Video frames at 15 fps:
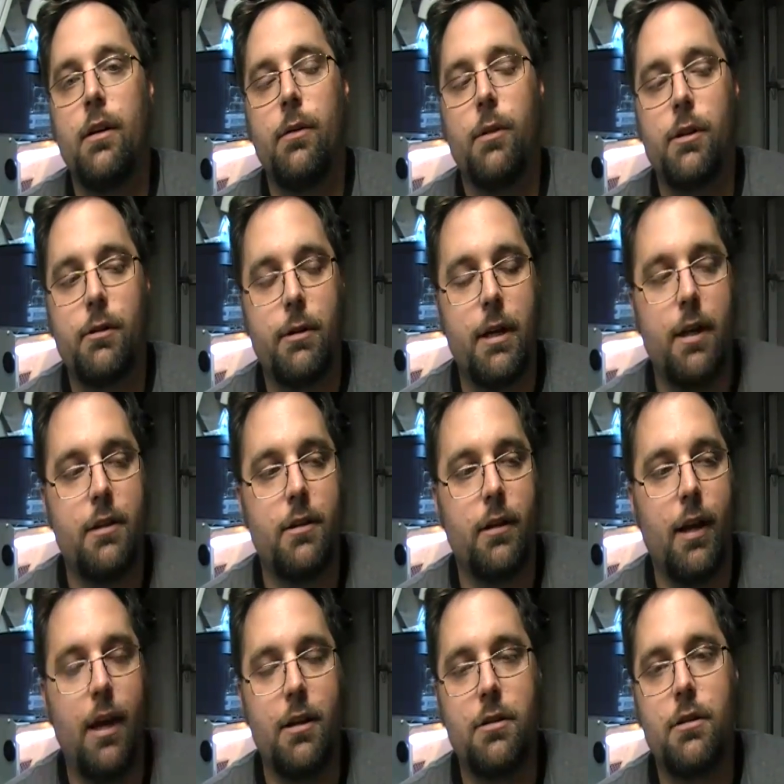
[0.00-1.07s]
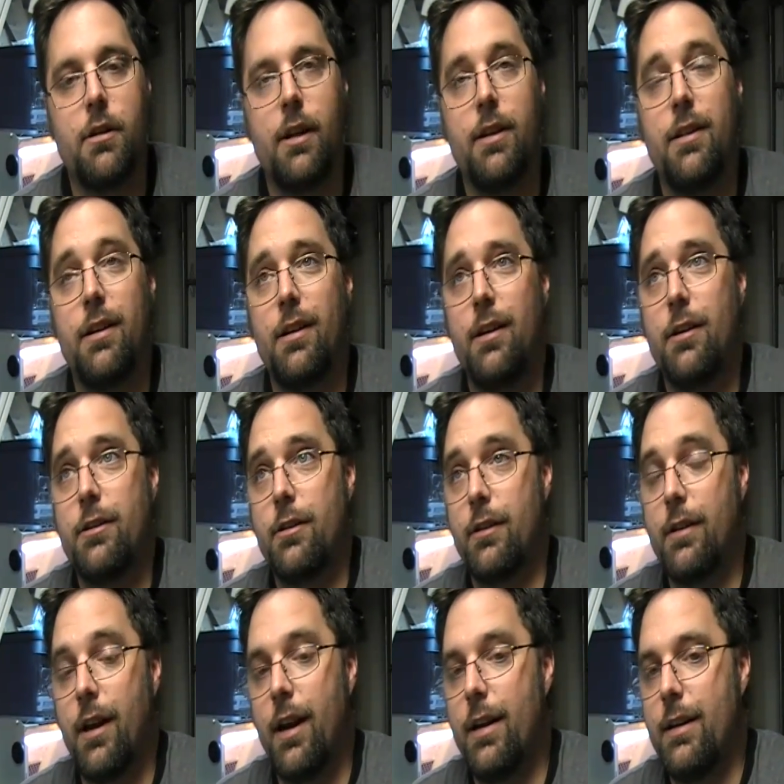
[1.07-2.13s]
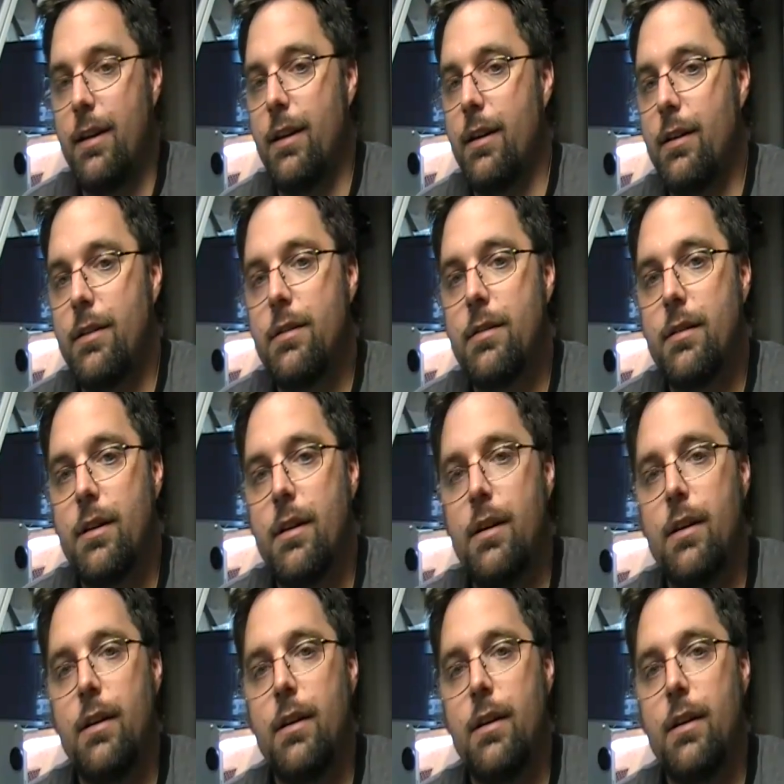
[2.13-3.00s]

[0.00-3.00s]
which I entered last year, and I think I entered 9 kits,